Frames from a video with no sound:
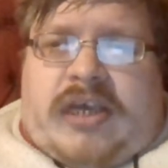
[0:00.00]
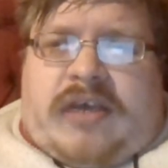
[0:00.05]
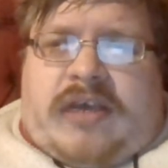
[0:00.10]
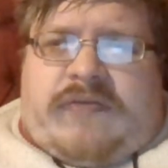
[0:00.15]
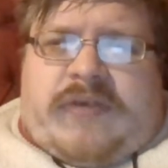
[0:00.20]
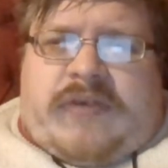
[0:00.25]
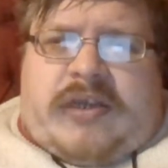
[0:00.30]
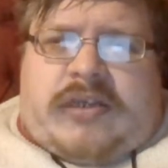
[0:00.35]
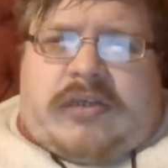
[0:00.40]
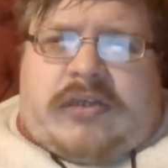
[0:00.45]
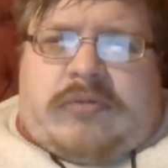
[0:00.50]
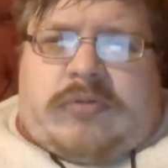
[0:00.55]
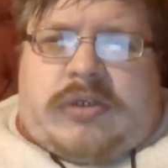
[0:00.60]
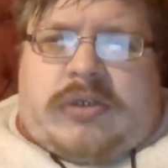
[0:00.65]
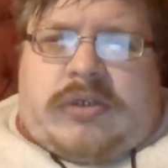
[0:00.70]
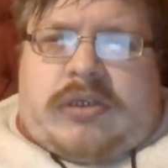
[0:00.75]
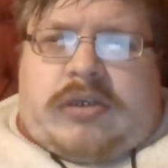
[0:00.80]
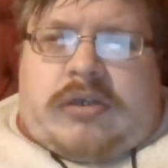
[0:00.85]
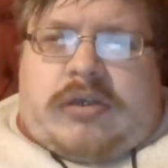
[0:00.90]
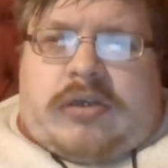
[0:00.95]
and what he did to
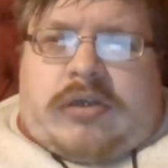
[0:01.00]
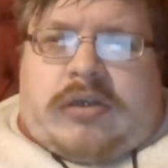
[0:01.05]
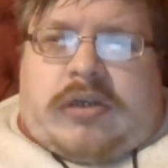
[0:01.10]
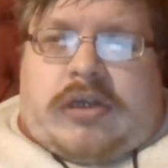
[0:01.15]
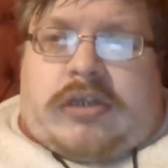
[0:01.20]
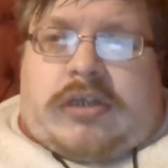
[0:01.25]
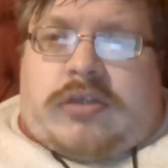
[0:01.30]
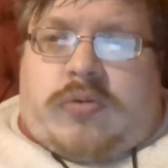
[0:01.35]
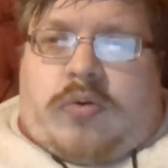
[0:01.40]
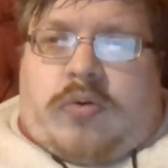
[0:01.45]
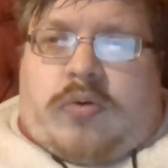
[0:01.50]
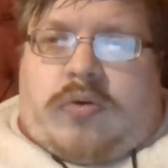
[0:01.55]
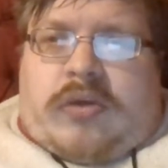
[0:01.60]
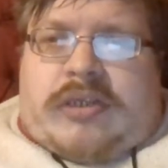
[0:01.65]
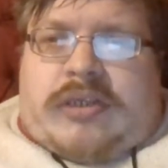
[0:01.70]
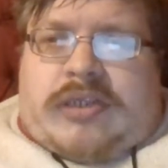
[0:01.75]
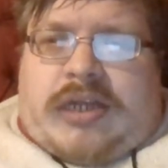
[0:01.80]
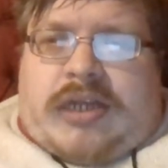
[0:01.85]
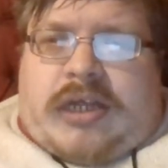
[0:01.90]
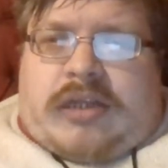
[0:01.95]
the army of Egypt,
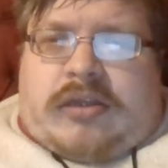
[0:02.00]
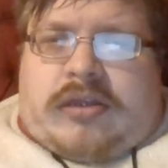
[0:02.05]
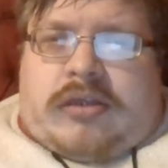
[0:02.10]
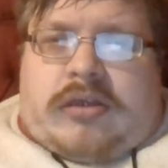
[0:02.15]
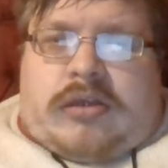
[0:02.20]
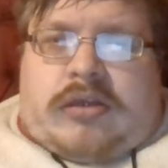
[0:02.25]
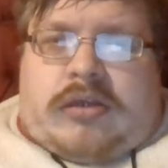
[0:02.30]
and